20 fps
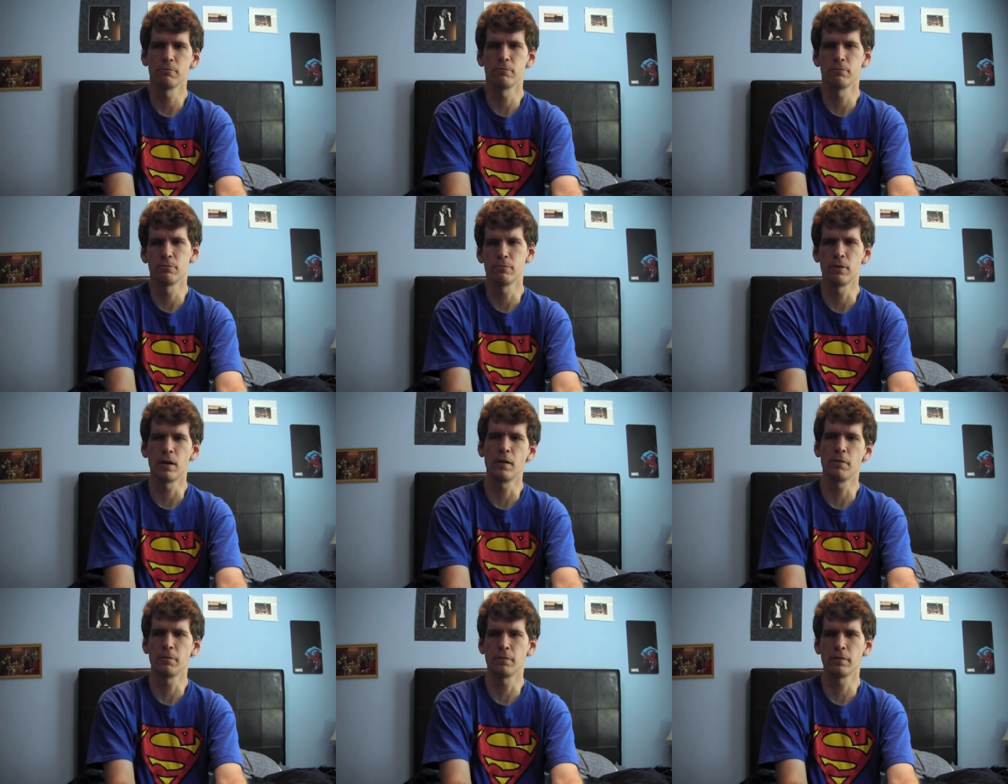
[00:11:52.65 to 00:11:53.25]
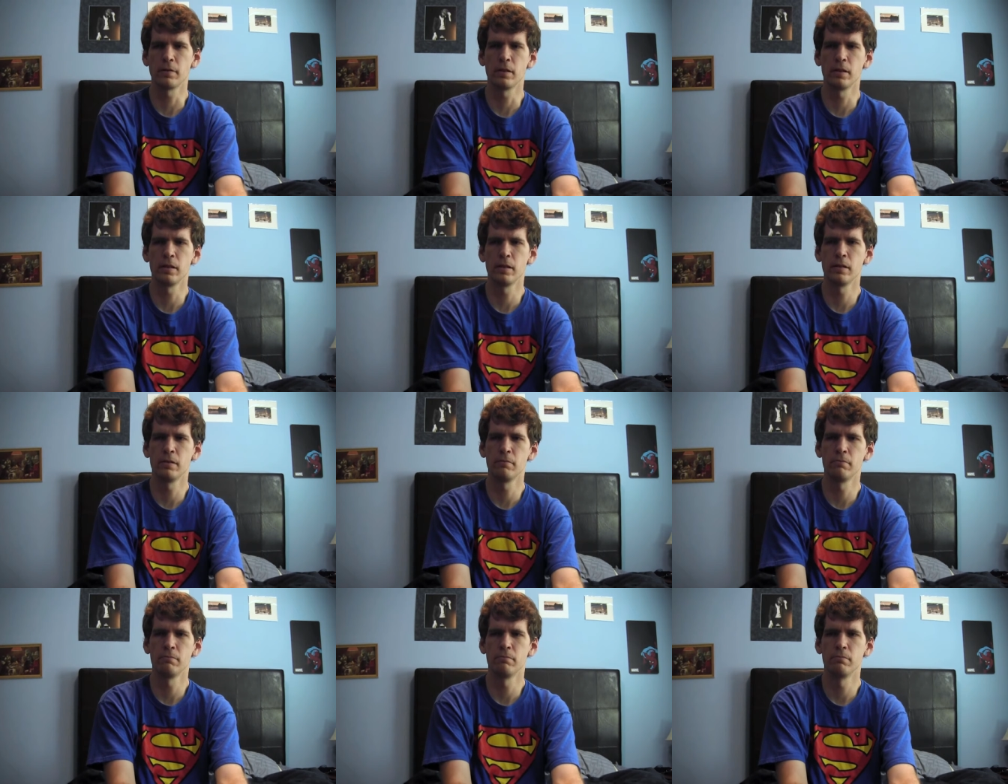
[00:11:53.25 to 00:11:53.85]

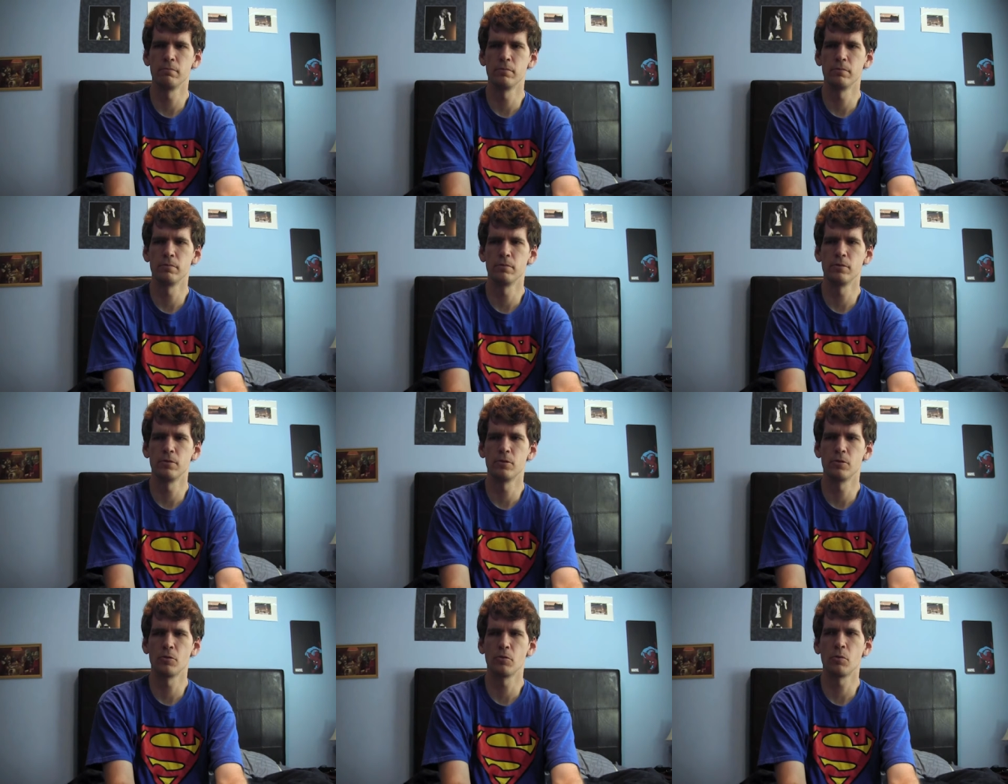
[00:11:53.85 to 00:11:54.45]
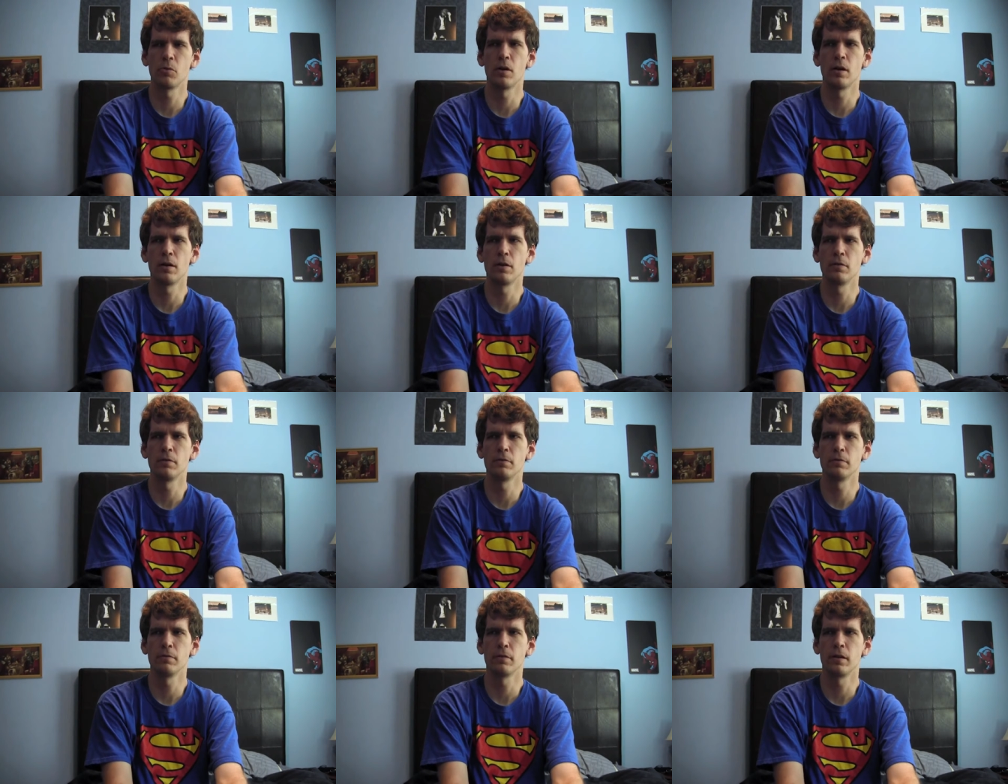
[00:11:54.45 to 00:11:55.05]
roughly
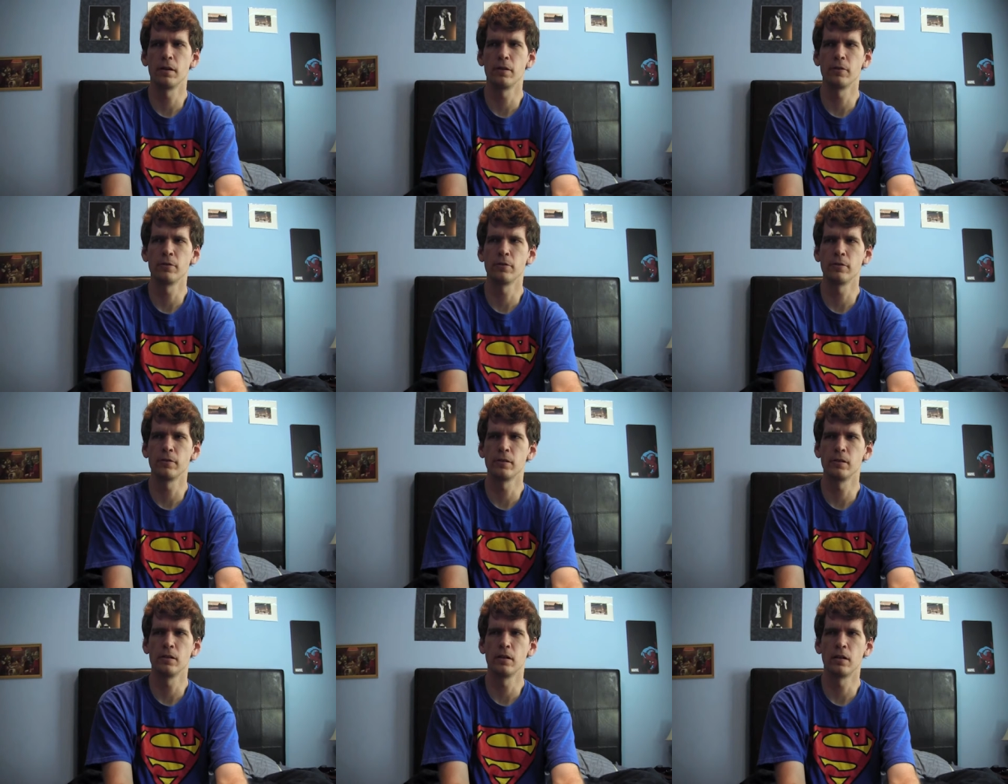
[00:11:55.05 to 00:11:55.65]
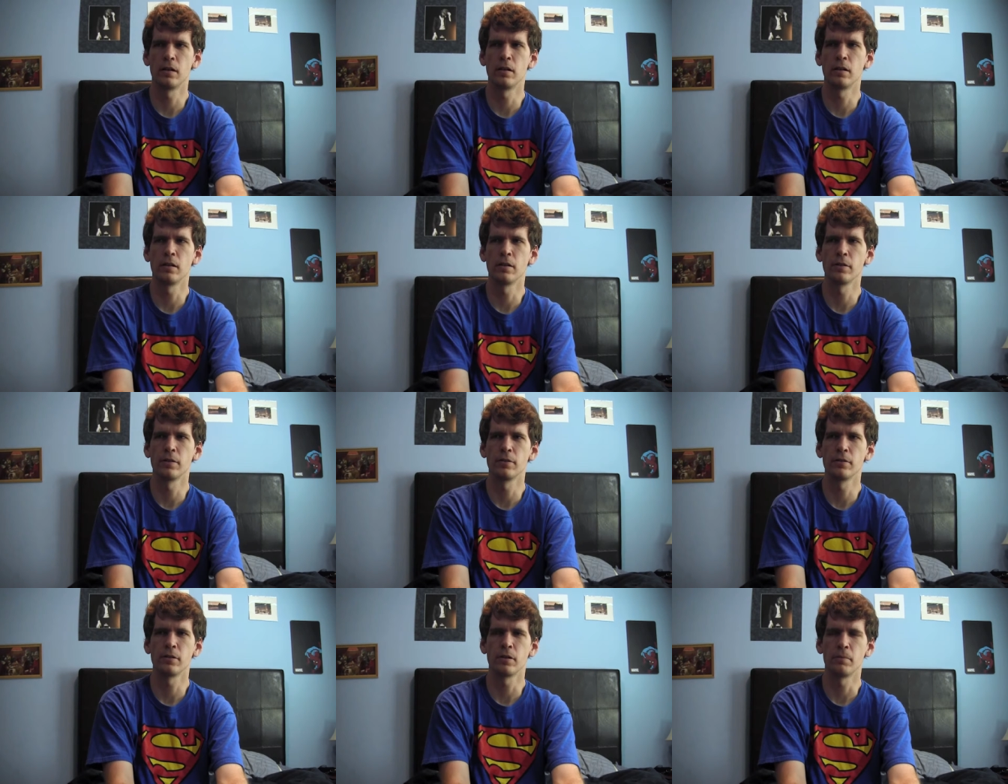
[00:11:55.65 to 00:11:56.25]
twelve hundred
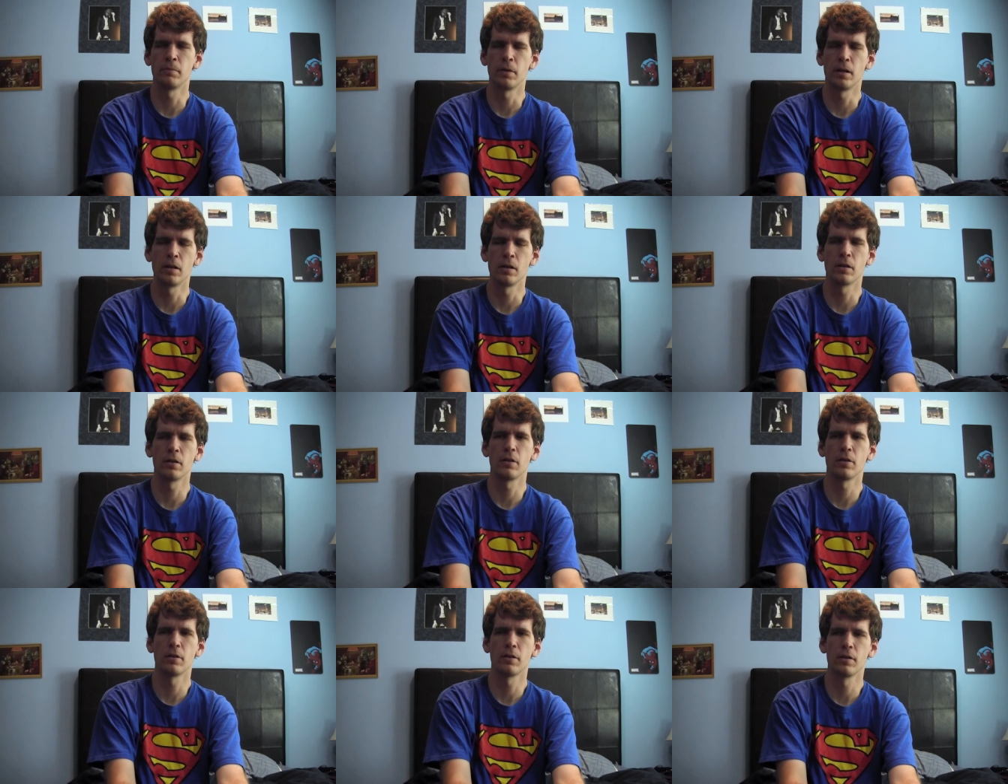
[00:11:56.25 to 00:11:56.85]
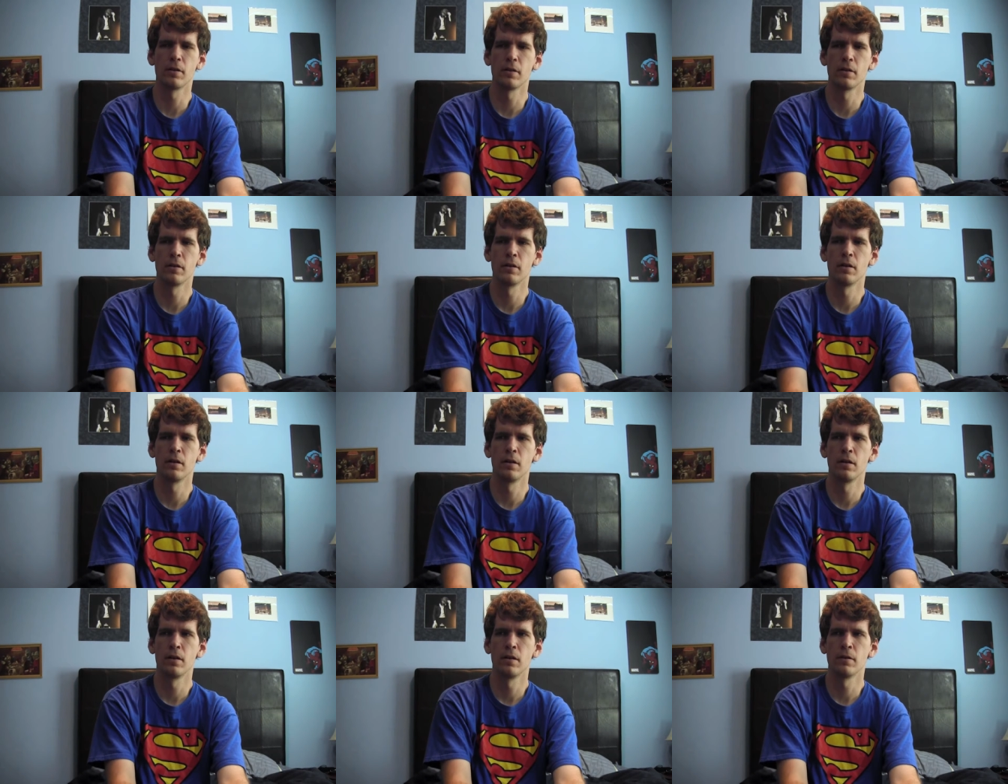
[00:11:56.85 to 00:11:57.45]
dollars a month
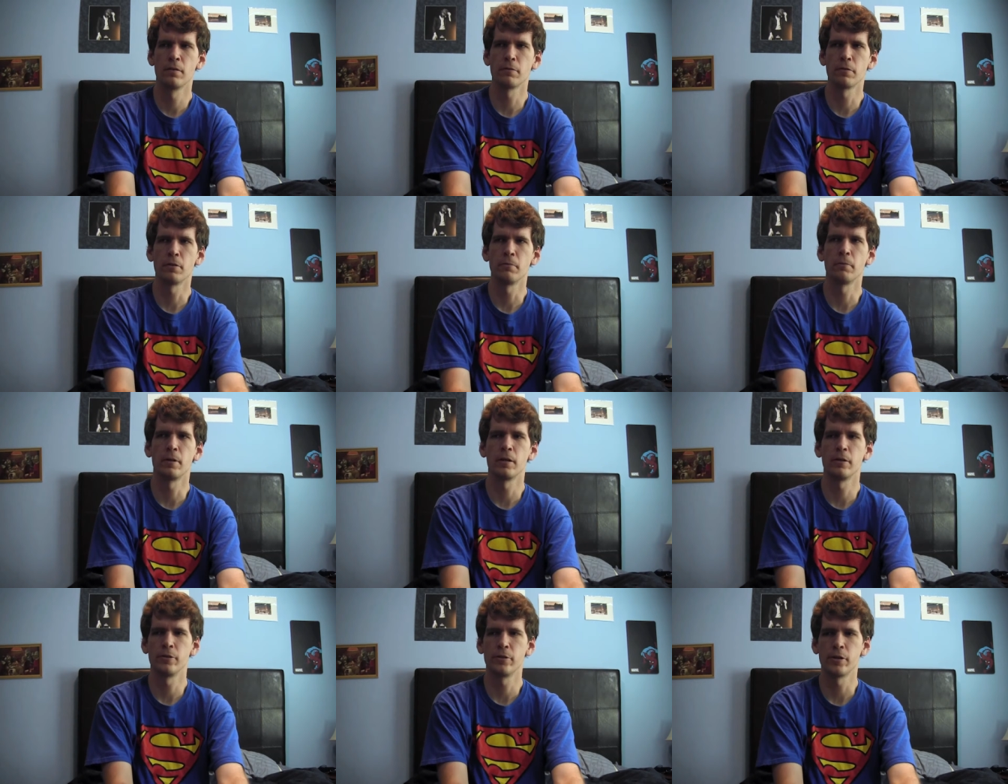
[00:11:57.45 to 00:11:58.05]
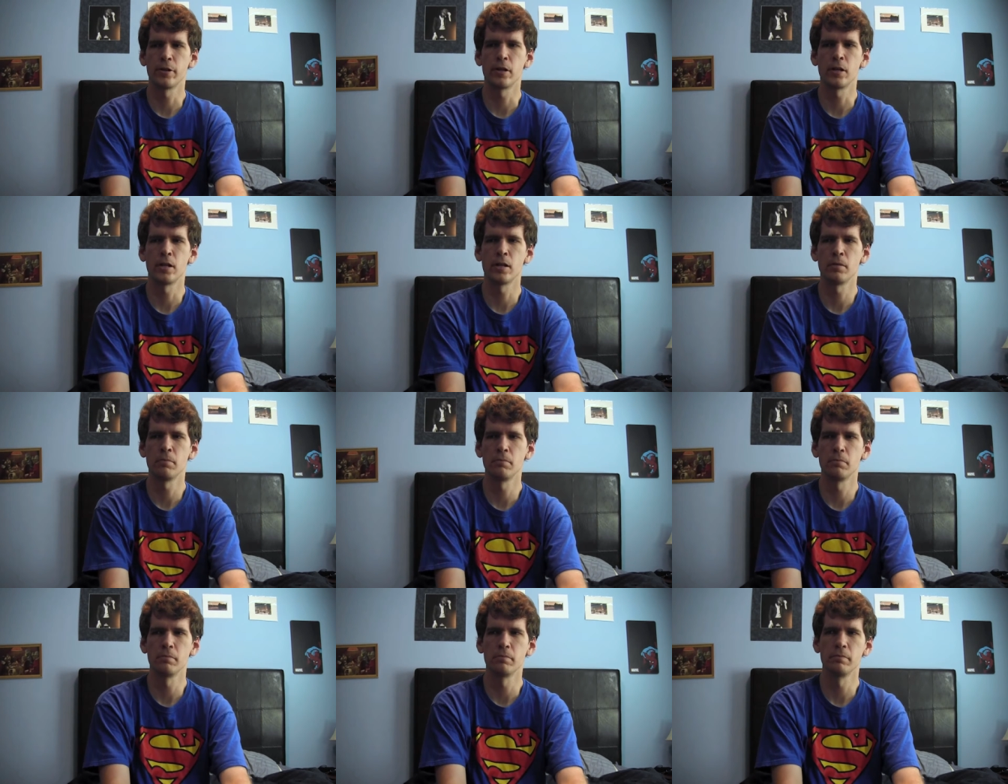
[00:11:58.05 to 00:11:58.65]
from my
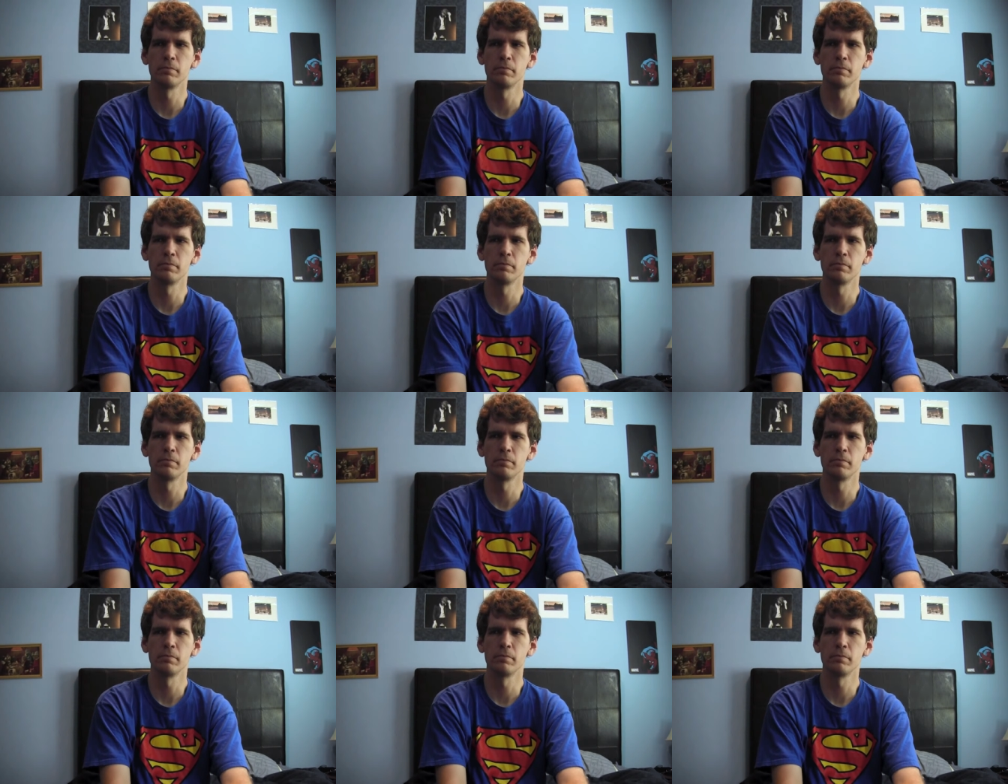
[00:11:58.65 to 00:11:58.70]
job.